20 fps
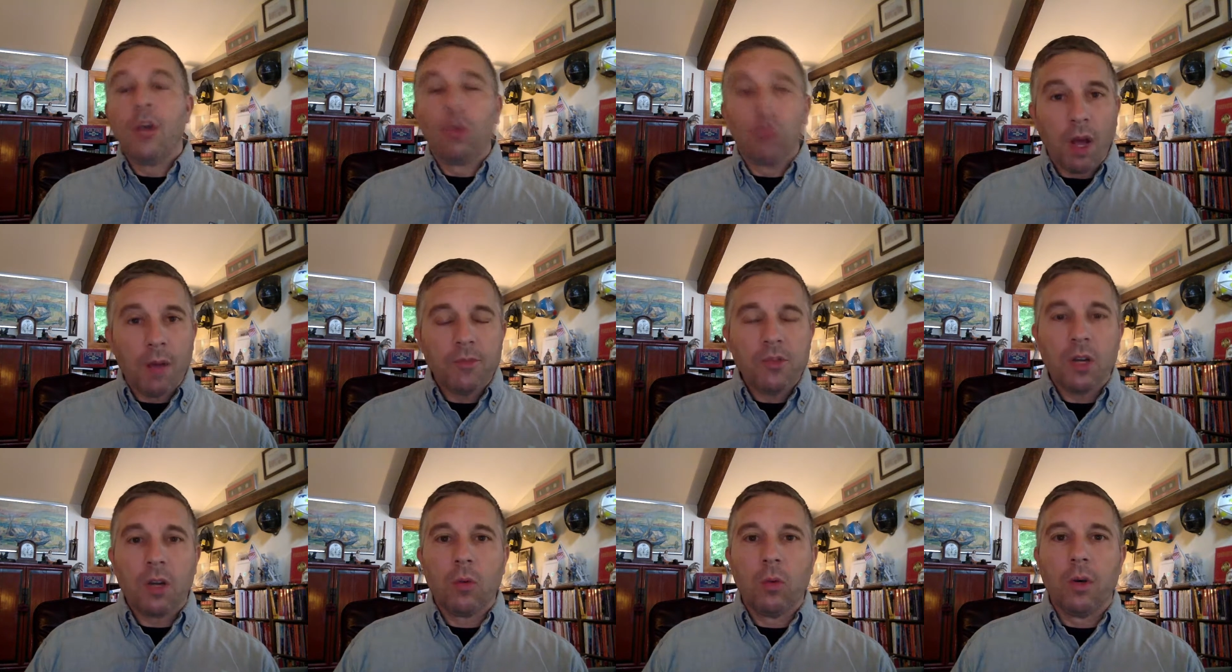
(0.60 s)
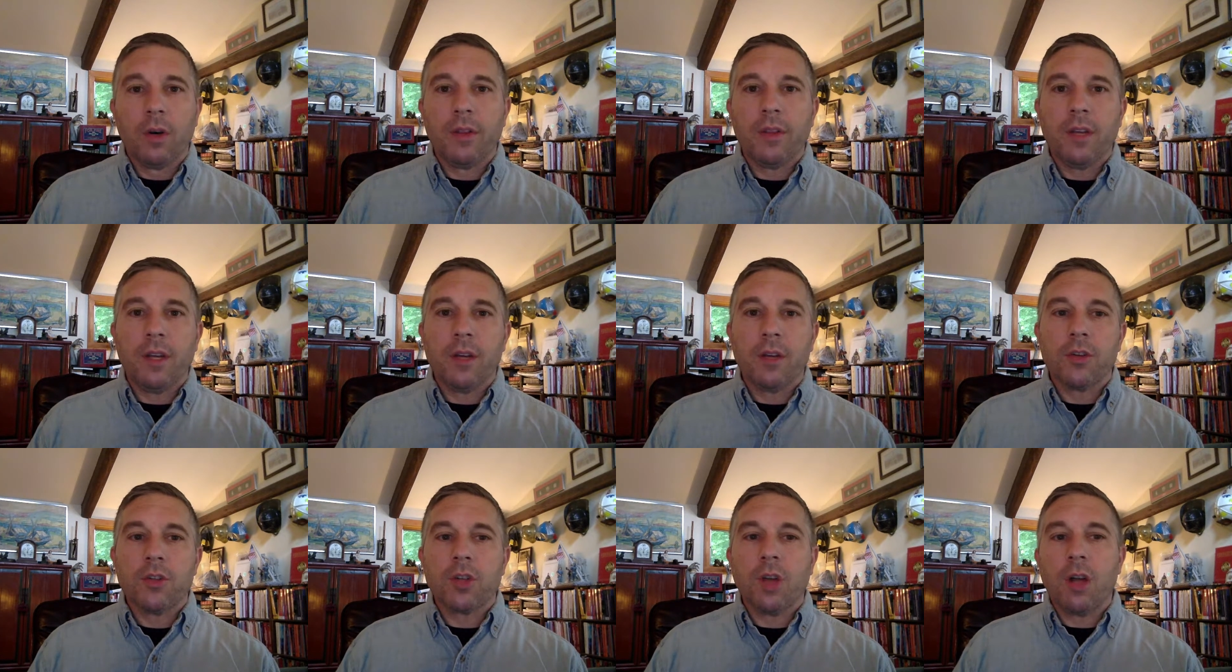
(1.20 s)
Rom Duckworth
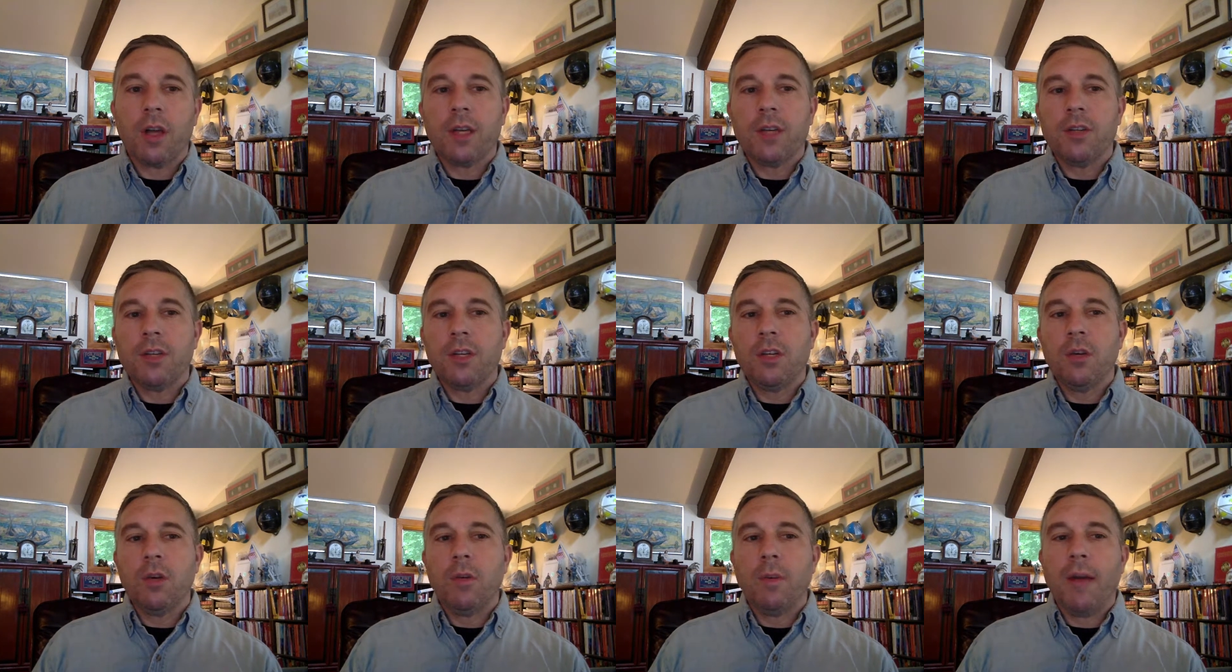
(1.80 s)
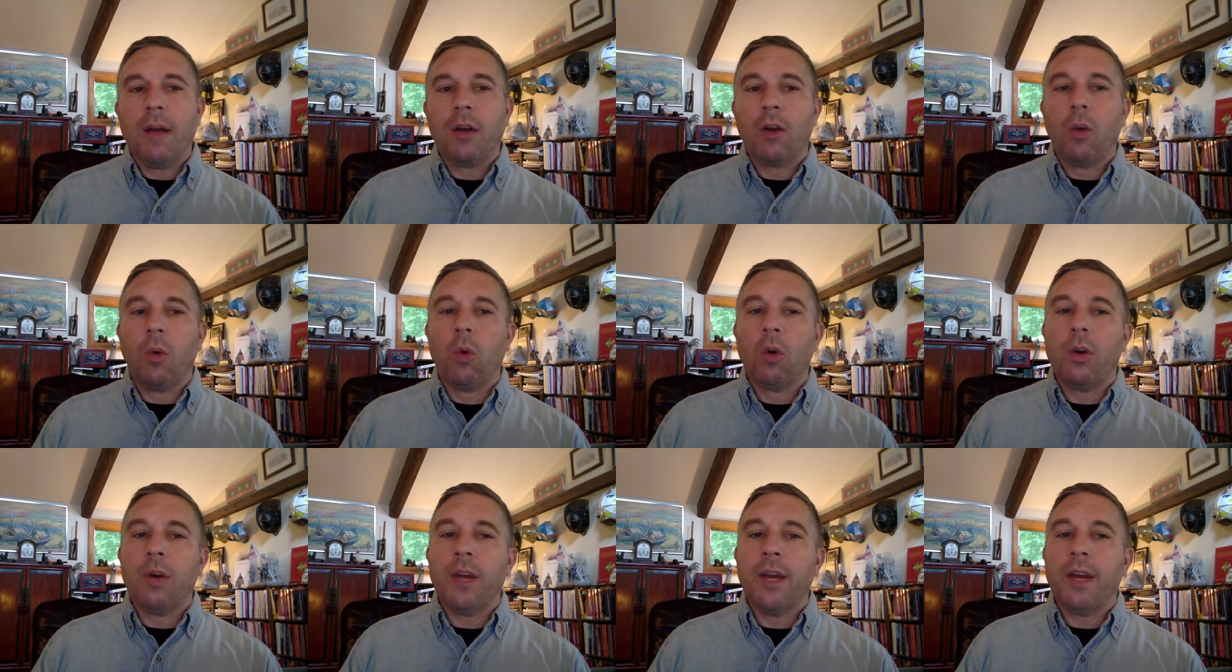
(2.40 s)
here, talking to you about
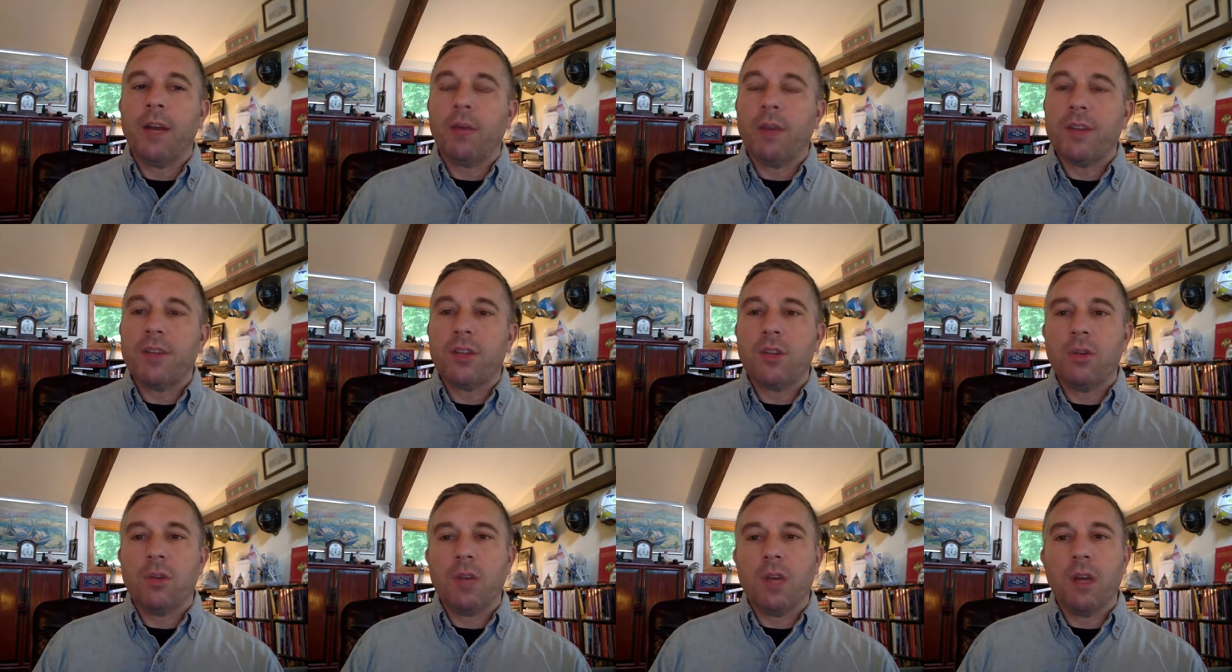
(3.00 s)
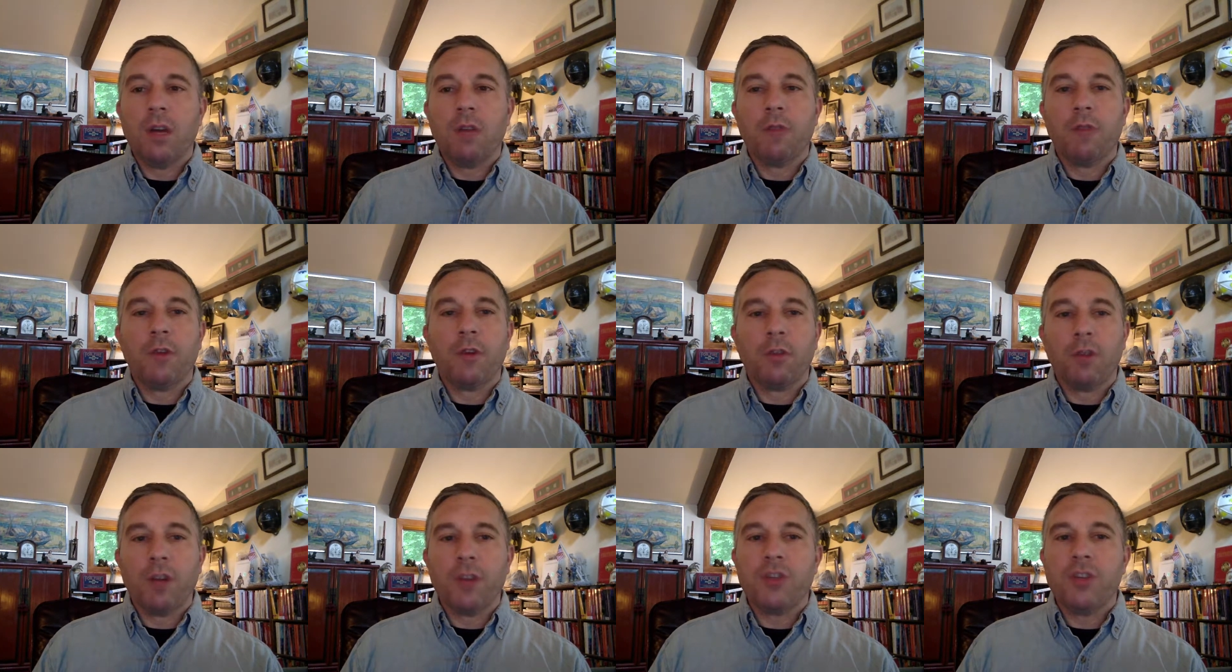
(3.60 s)
coordinating rescue care for
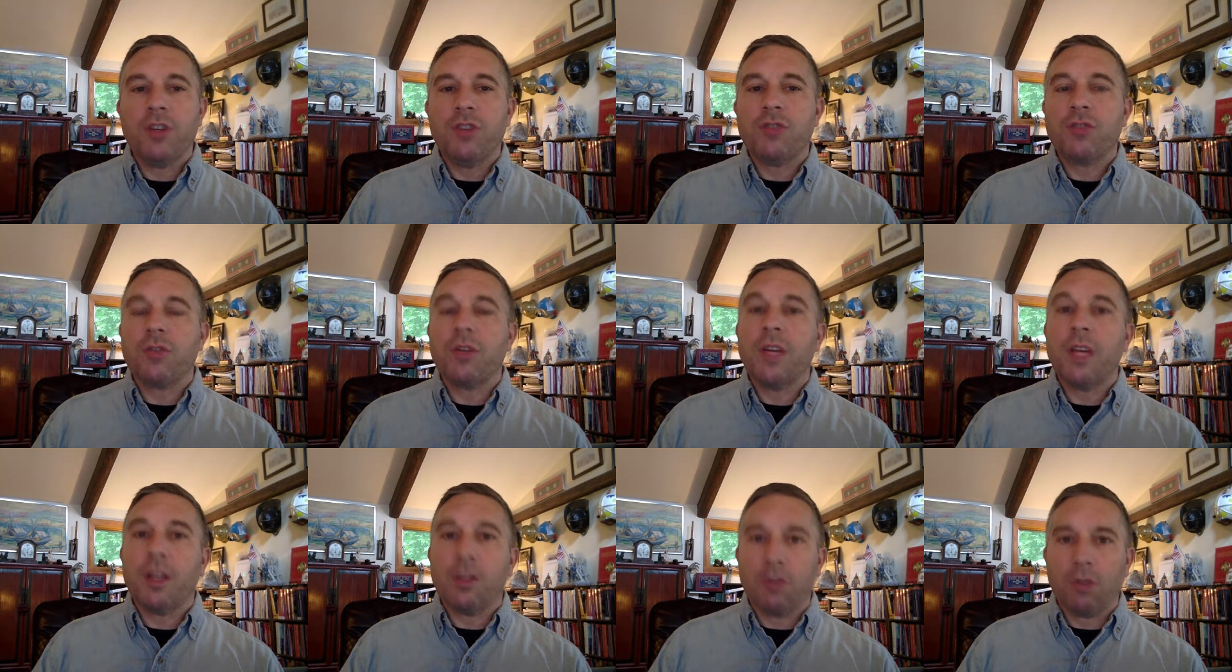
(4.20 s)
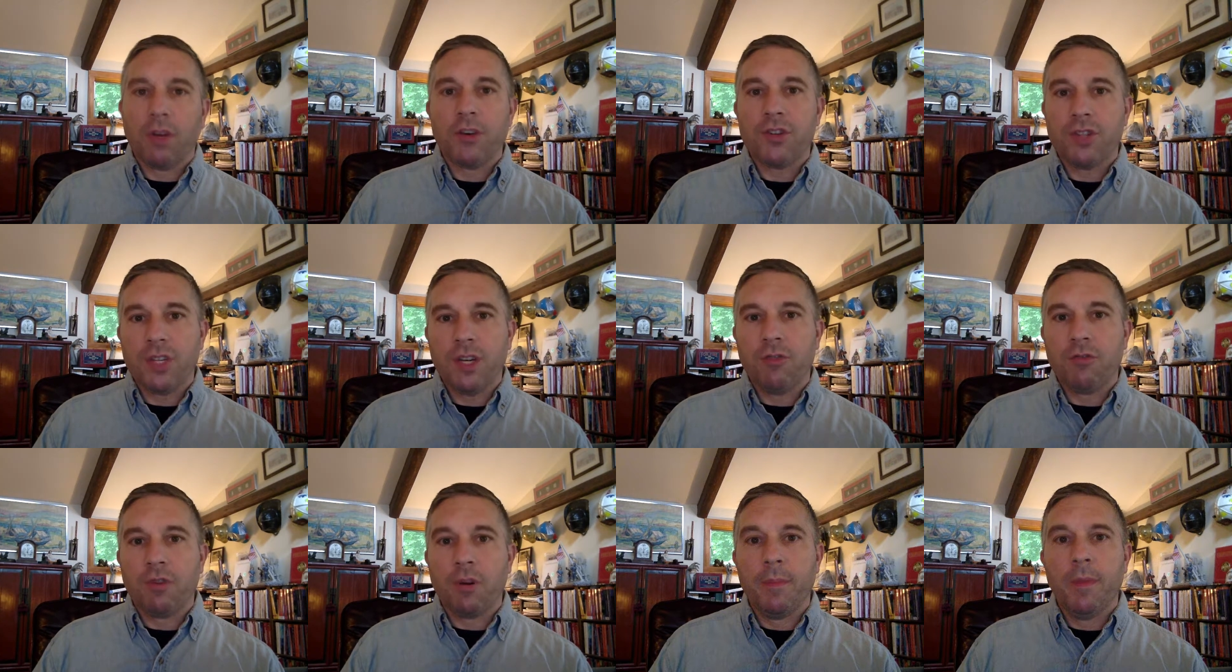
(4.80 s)
crush injury and crush
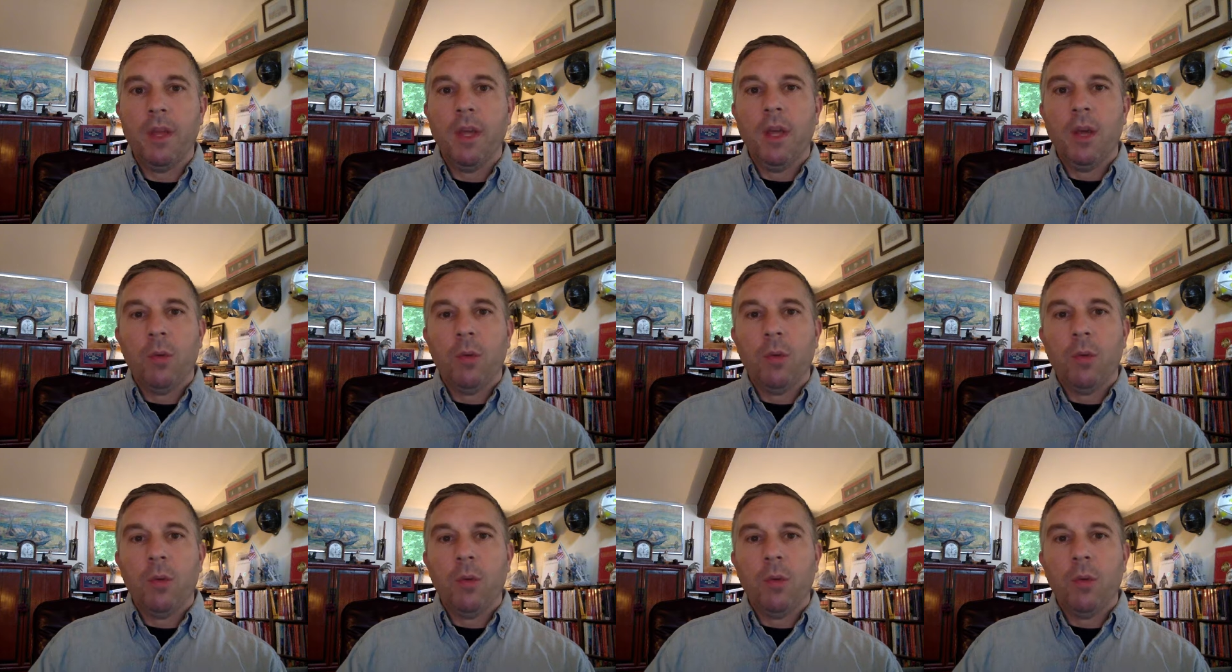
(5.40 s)
syndrome,